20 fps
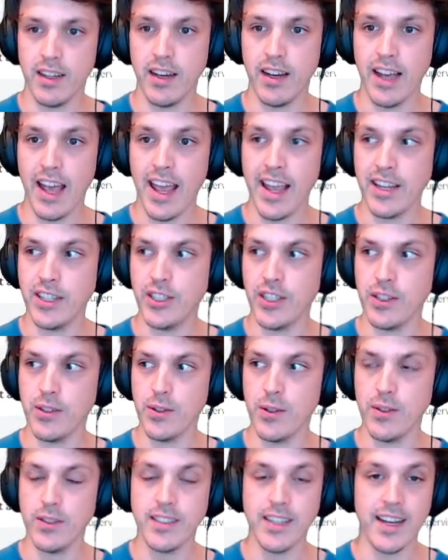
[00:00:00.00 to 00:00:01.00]
AG
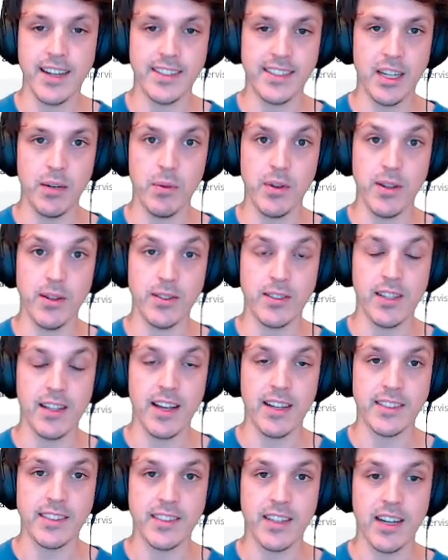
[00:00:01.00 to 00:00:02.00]
News dataset we used
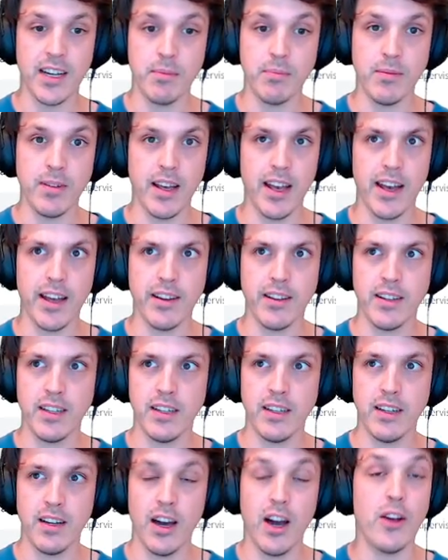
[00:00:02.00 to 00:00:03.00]
last time had
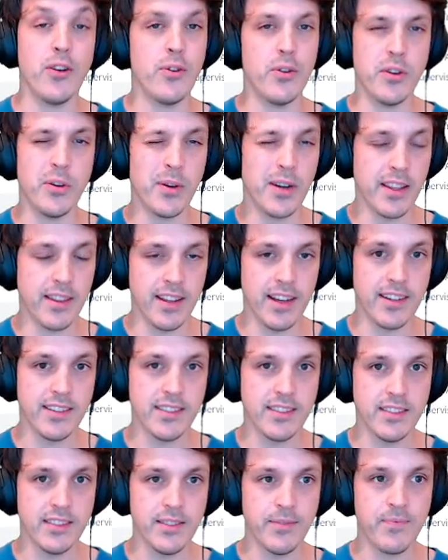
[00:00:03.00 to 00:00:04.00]

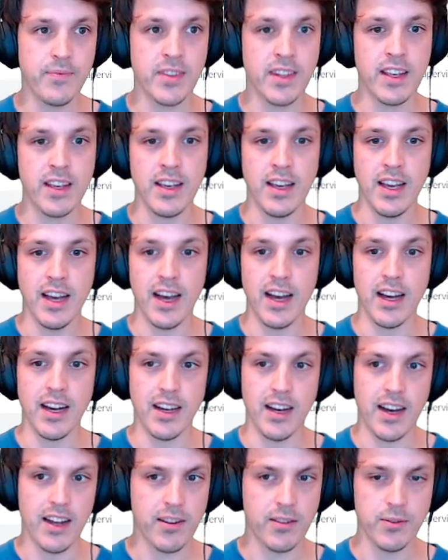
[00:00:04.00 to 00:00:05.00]
120,000
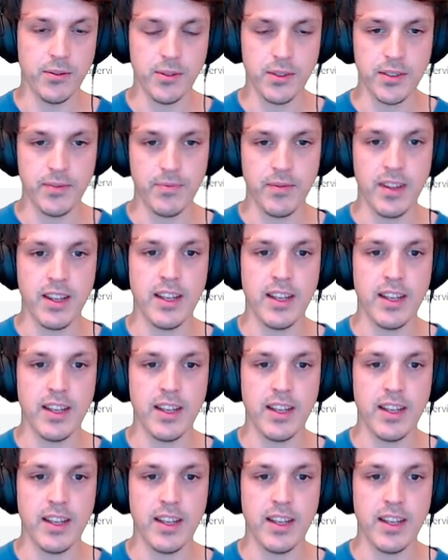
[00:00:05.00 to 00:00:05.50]
articles.